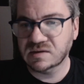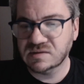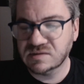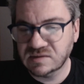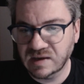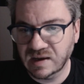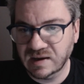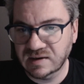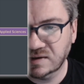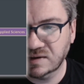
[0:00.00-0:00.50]
That
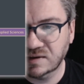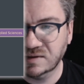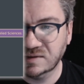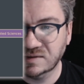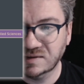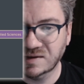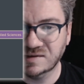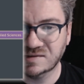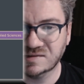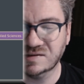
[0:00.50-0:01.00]
said,
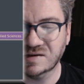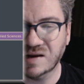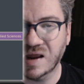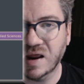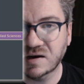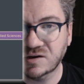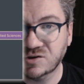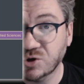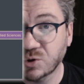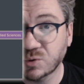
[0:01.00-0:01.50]
it's
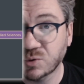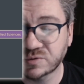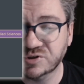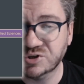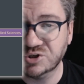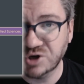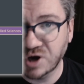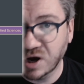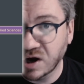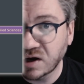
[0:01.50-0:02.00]
not total
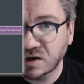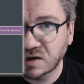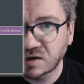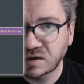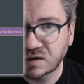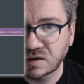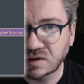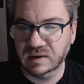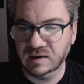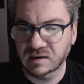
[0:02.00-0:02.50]

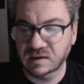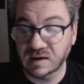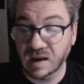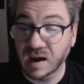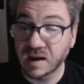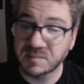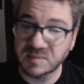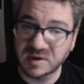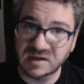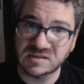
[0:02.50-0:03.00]
junk, and
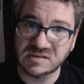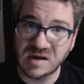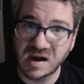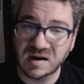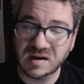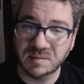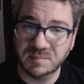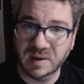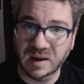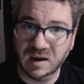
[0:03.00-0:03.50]
I'm going to
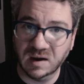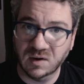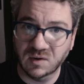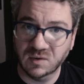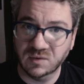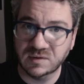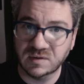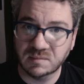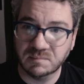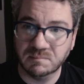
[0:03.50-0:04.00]
talk
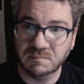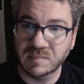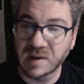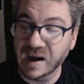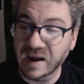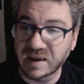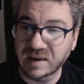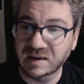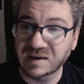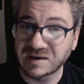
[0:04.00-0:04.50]
about
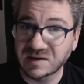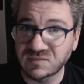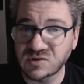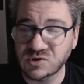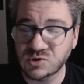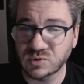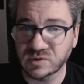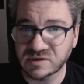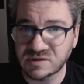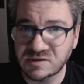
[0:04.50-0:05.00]
my
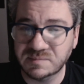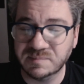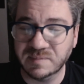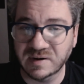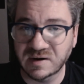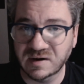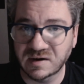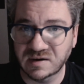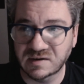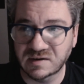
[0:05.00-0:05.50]
individual
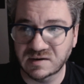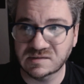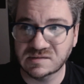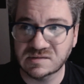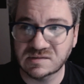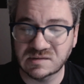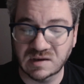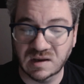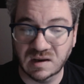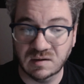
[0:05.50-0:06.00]

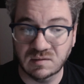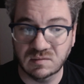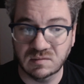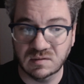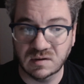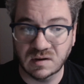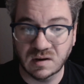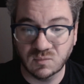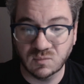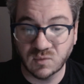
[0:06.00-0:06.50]
experience
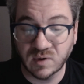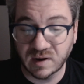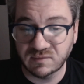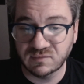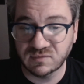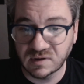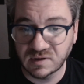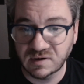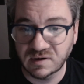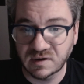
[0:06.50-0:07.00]
and what
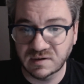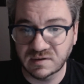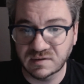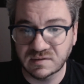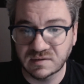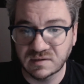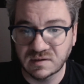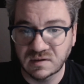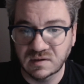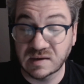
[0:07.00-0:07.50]
I've
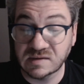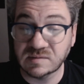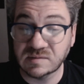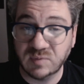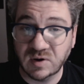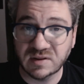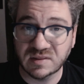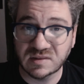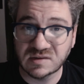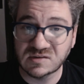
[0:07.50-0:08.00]
learned as a
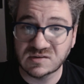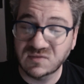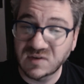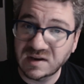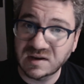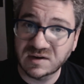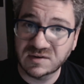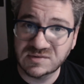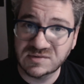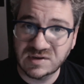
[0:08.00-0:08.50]
part of this
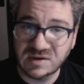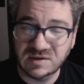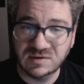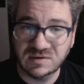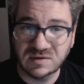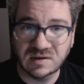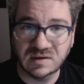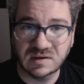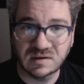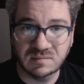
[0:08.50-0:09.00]
video, so
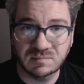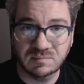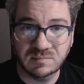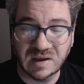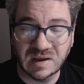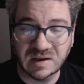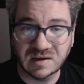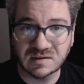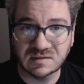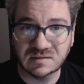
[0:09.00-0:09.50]
you
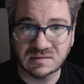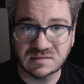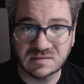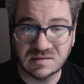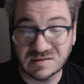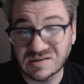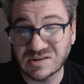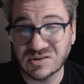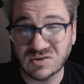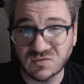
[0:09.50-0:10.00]
can make a
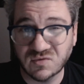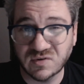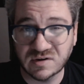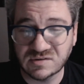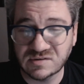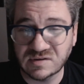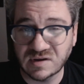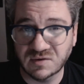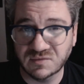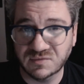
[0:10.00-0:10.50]
decision for
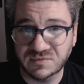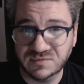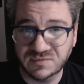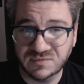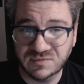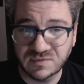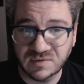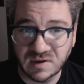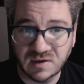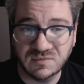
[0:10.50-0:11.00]

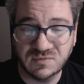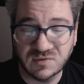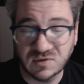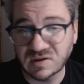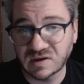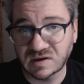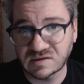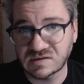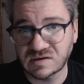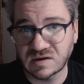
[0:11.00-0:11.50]
yourself if
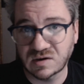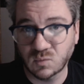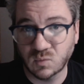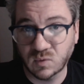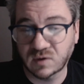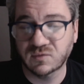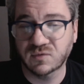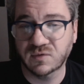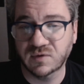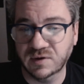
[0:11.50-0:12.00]
you think it's going to
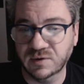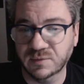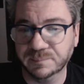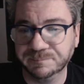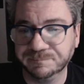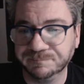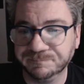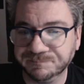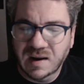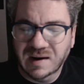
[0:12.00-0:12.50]
work for you.
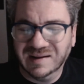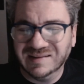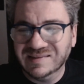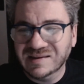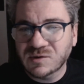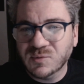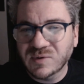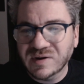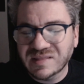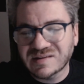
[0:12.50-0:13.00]
And I
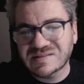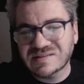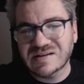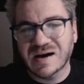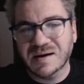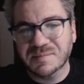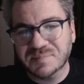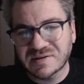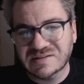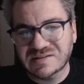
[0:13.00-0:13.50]
think one of the
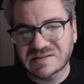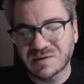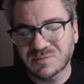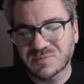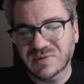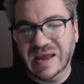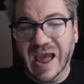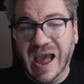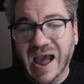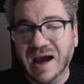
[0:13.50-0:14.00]
topics
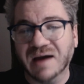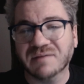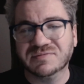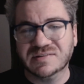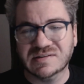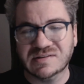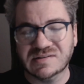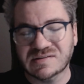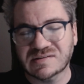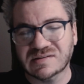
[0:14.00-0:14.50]
that we
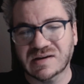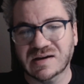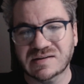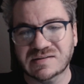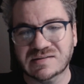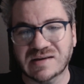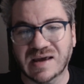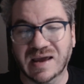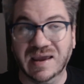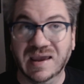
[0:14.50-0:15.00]
have to
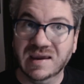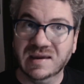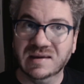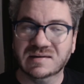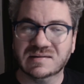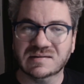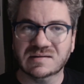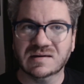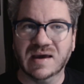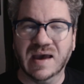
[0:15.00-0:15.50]
discuss, I
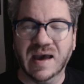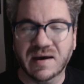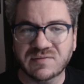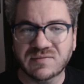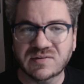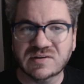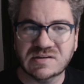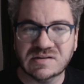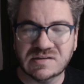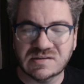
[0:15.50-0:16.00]
hate
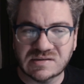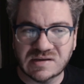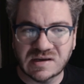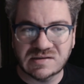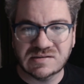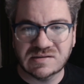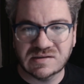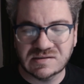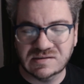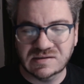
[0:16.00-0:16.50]
having to
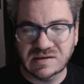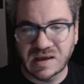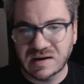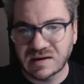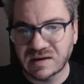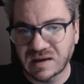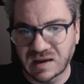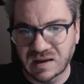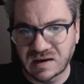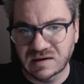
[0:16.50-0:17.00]
discuss this
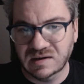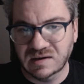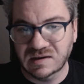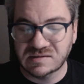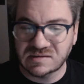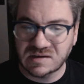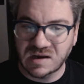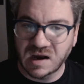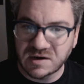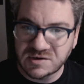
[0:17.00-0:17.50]
yet again,
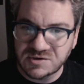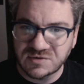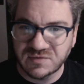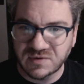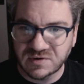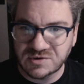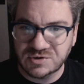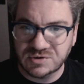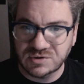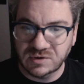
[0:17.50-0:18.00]
it's
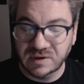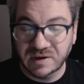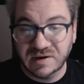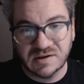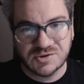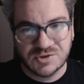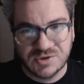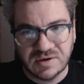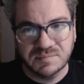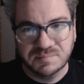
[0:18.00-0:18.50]
controversial
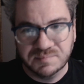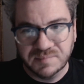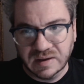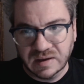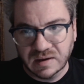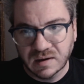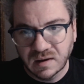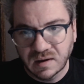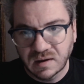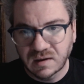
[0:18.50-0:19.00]
and it shouldn't
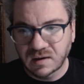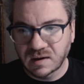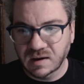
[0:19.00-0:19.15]
be.